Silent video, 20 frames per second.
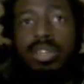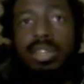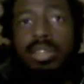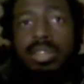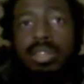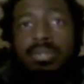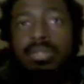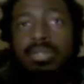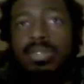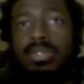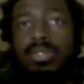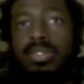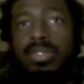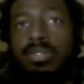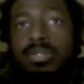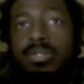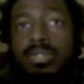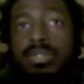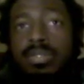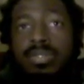I have
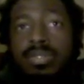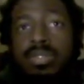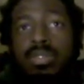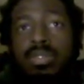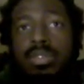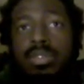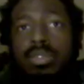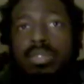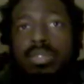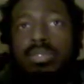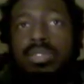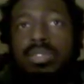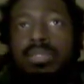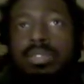no idea what that